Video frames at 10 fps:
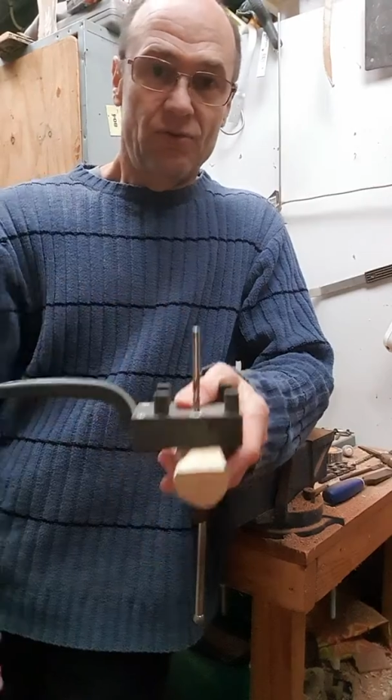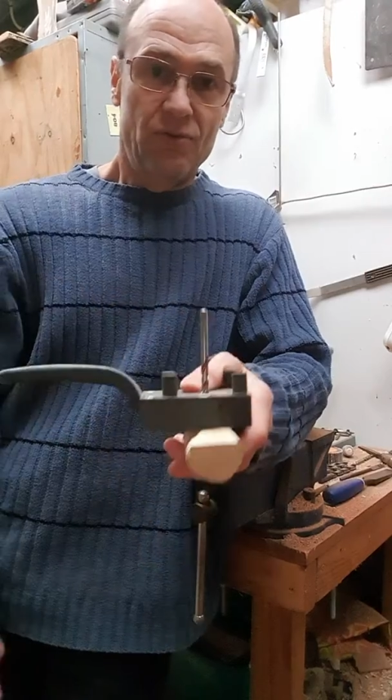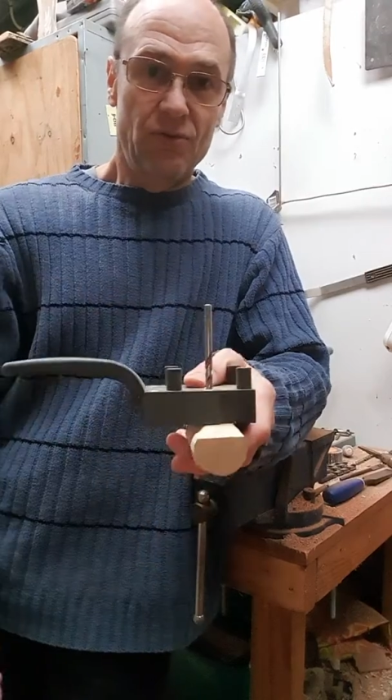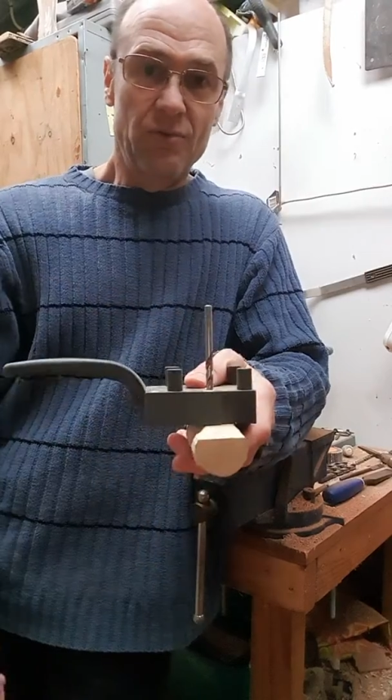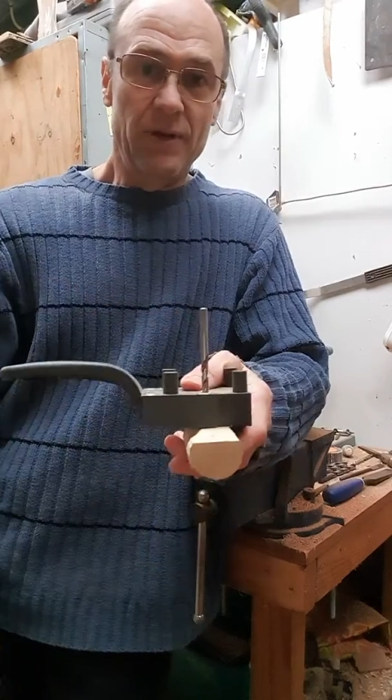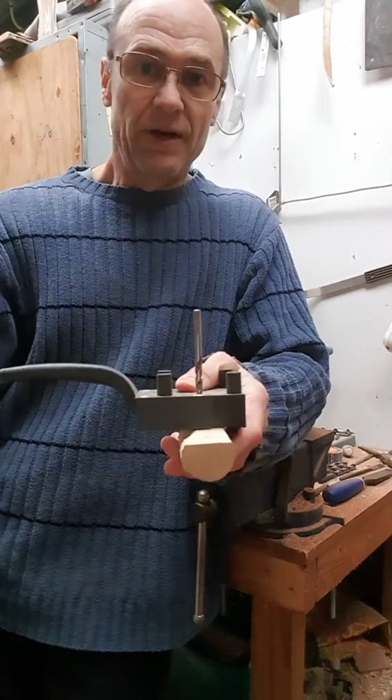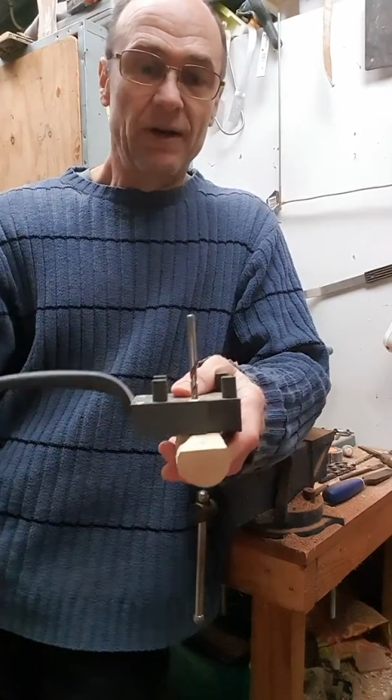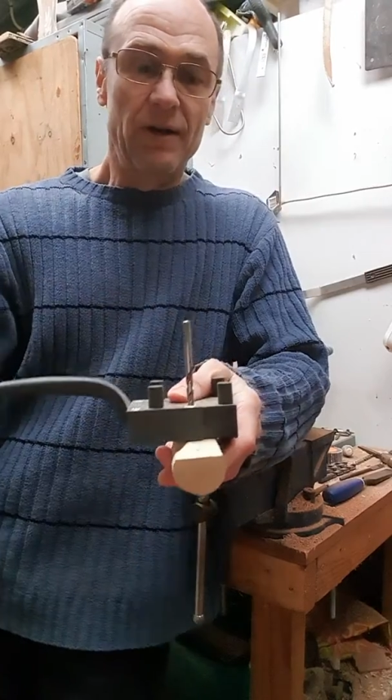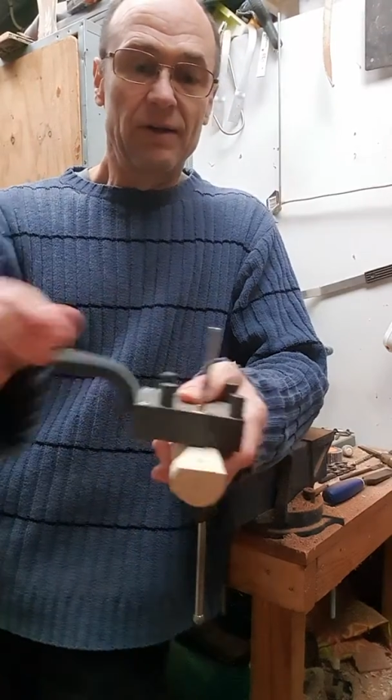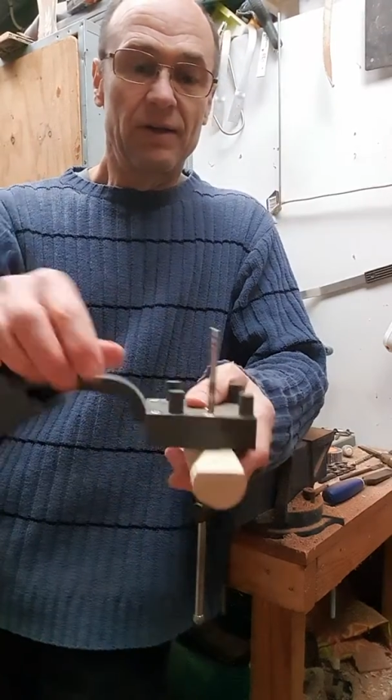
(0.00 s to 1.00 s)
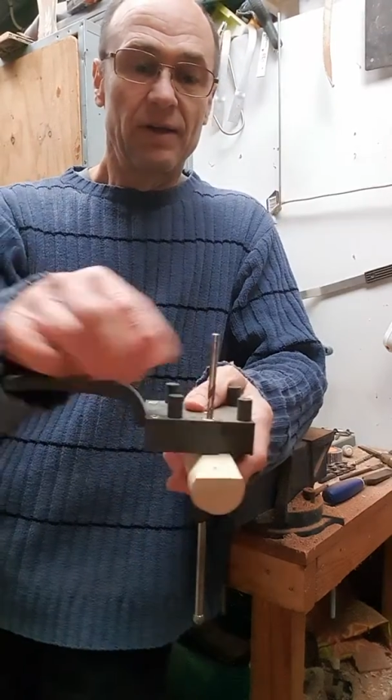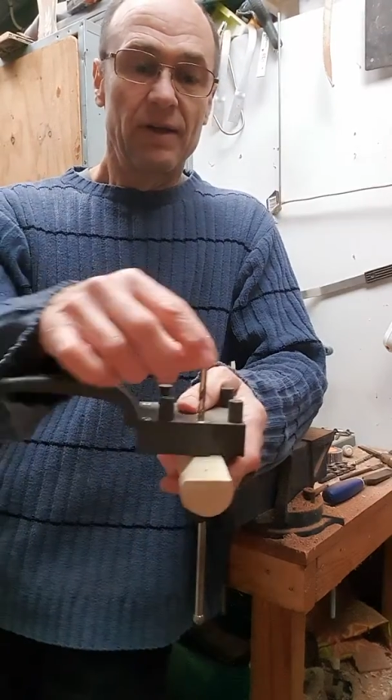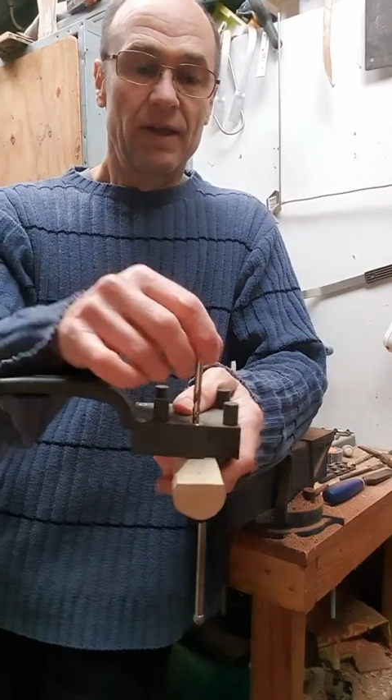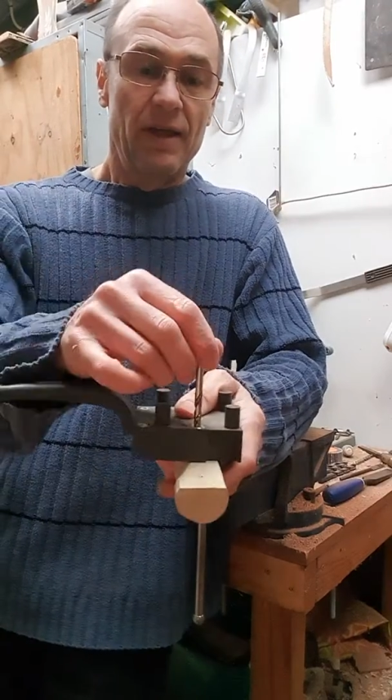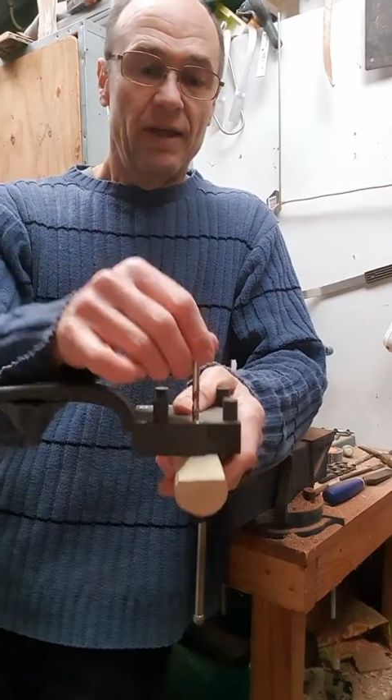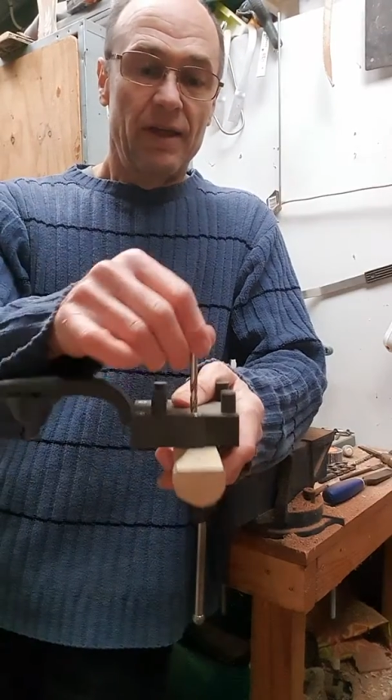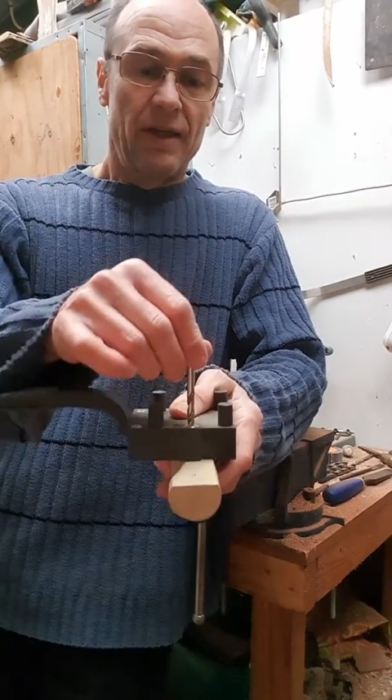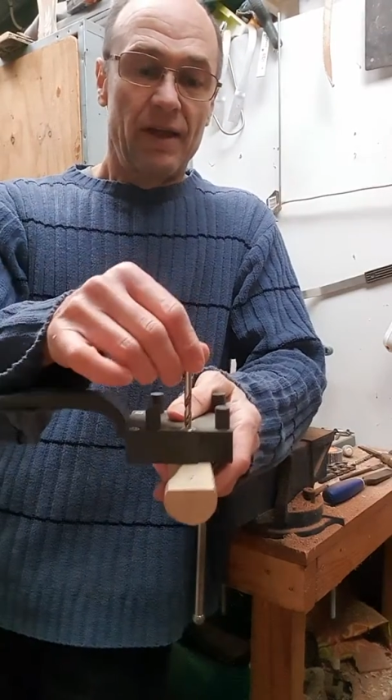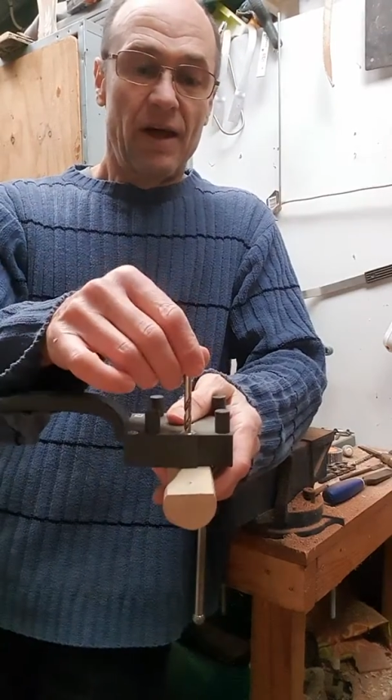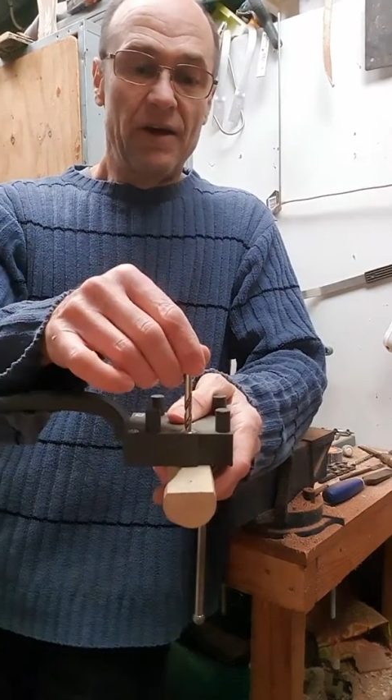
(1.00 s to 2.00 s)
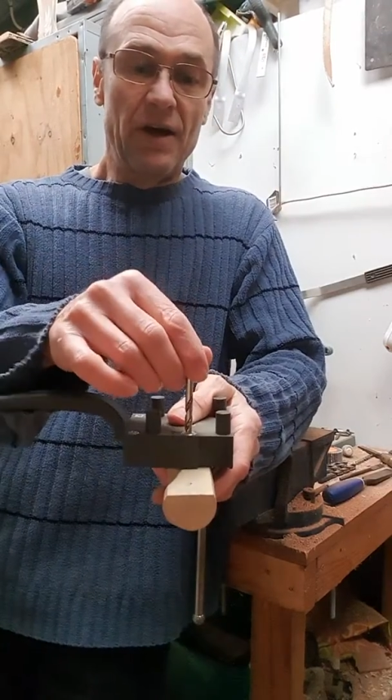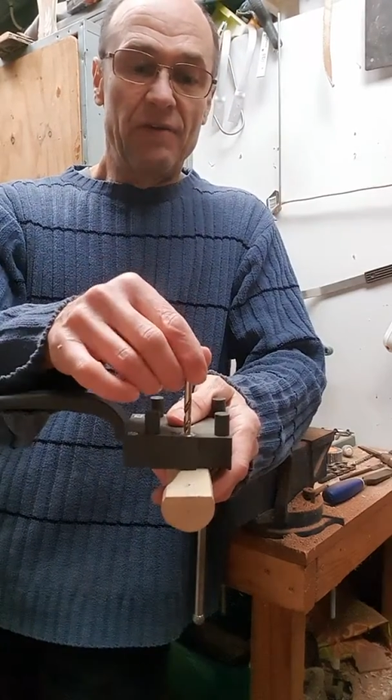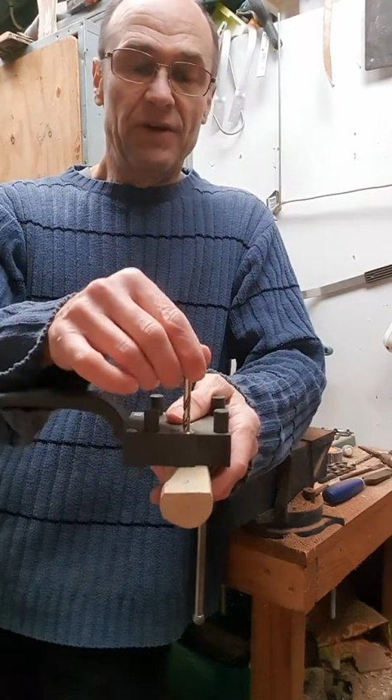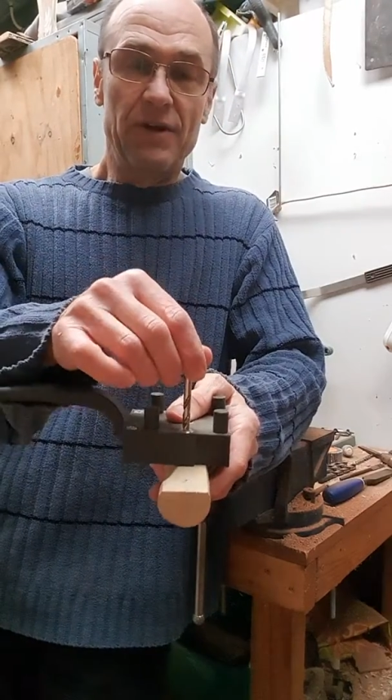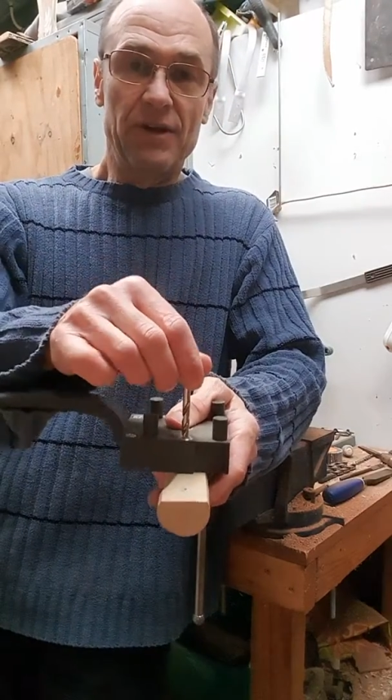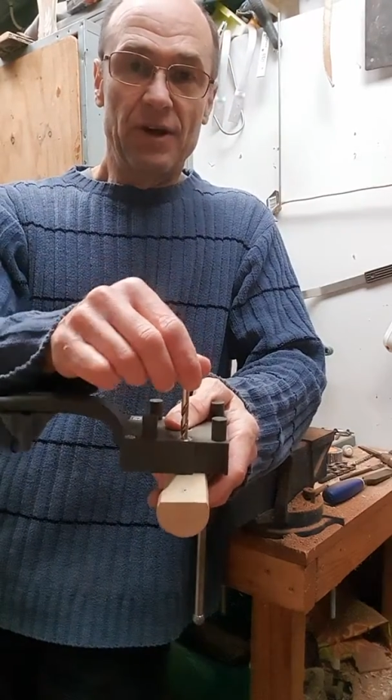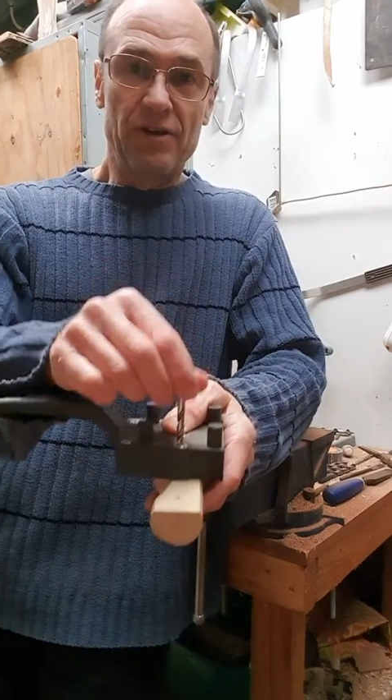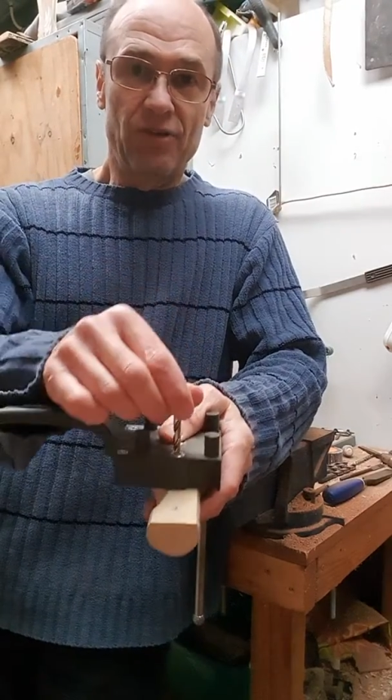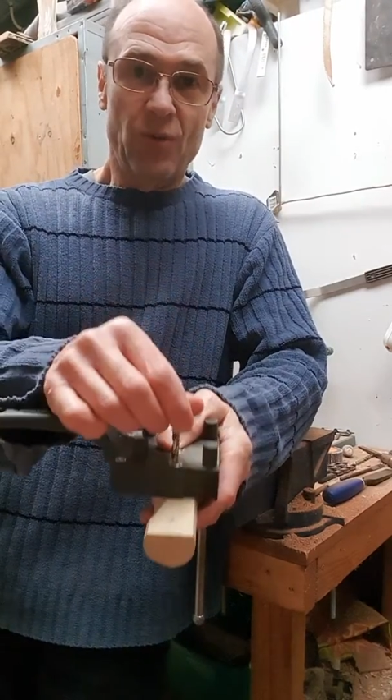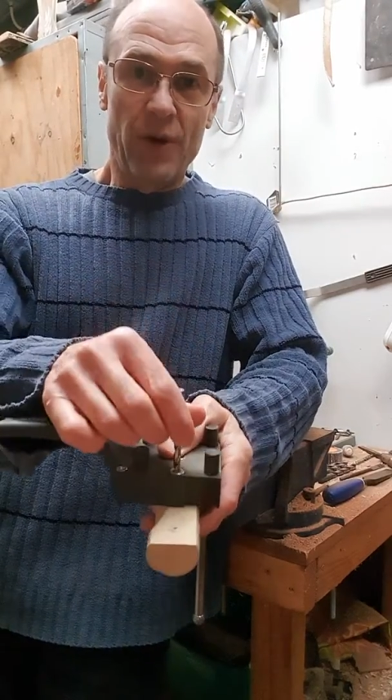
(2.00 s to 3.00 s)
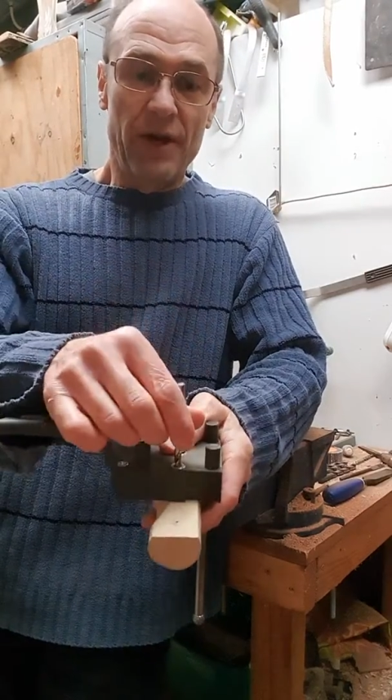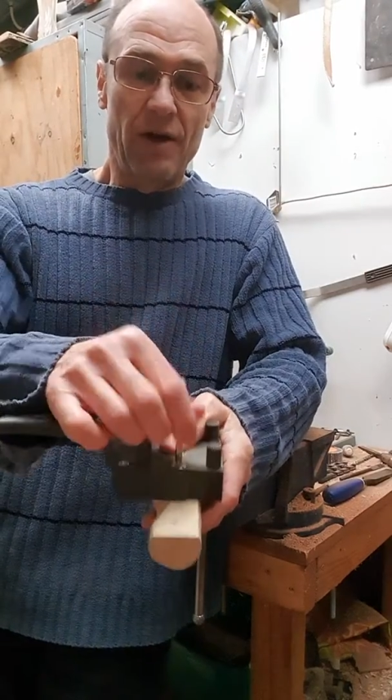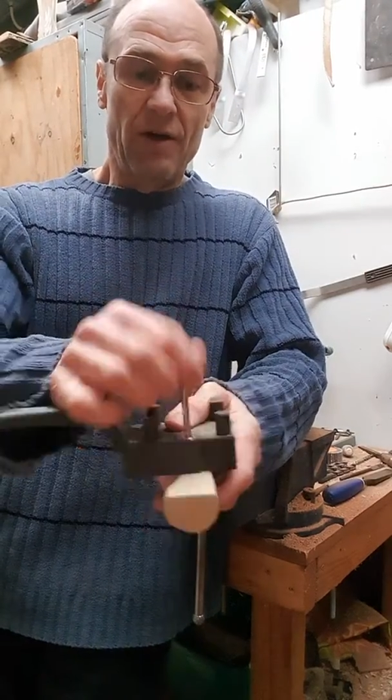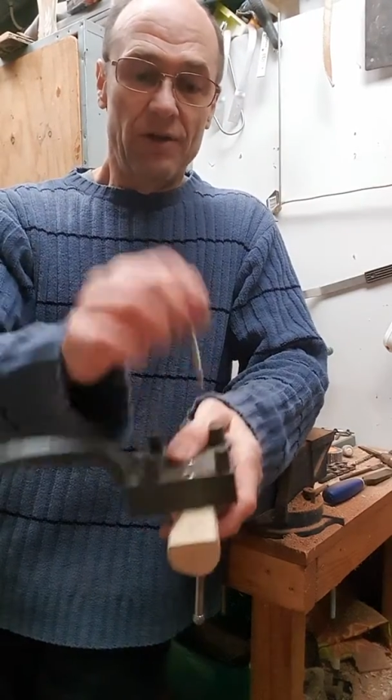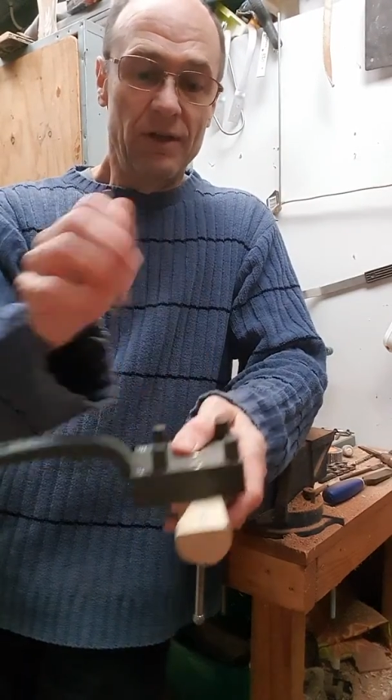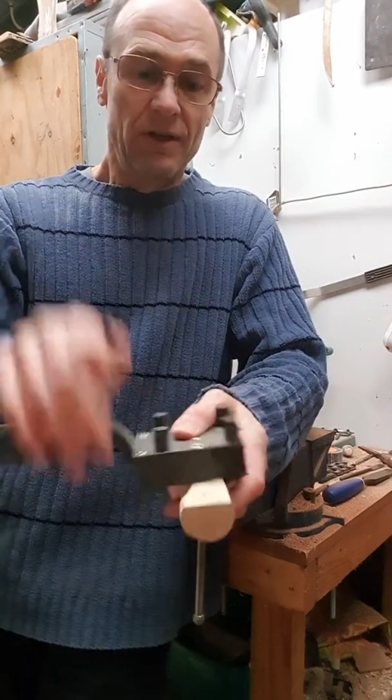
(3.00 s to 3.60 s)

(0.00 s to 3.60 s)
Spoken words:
drill my hole. I know I've got a nice square hole.